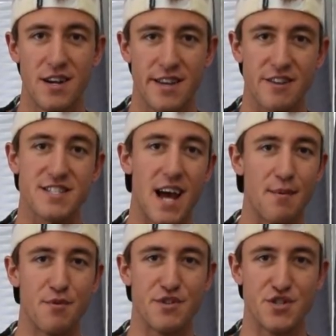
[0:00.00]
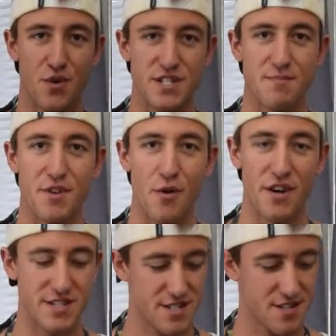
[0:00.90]
Now it's time to enjoy some
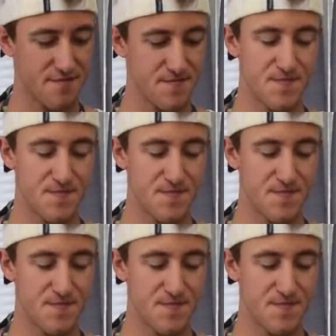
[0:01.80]
donuts